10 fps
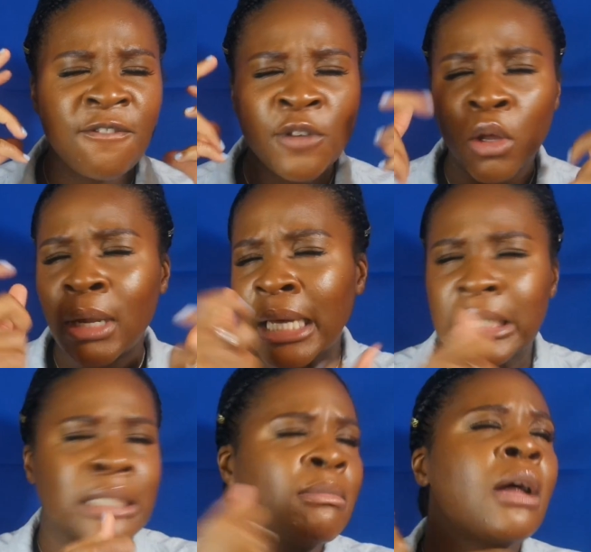feel like,
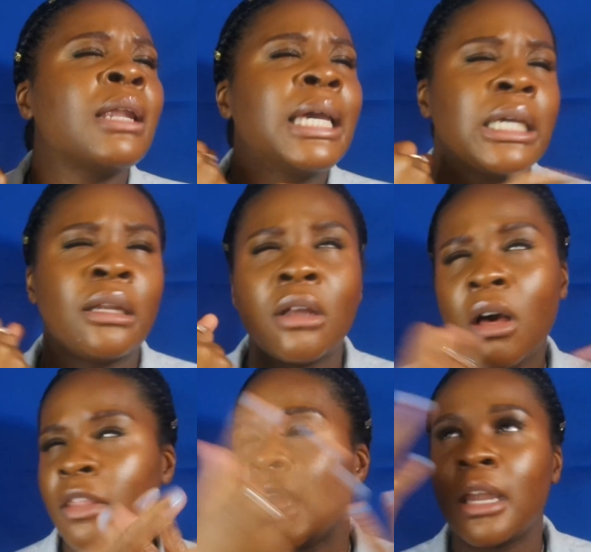smell like, and
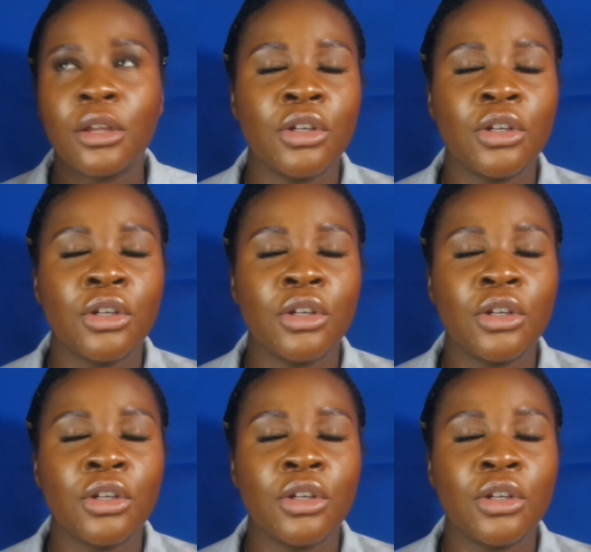all that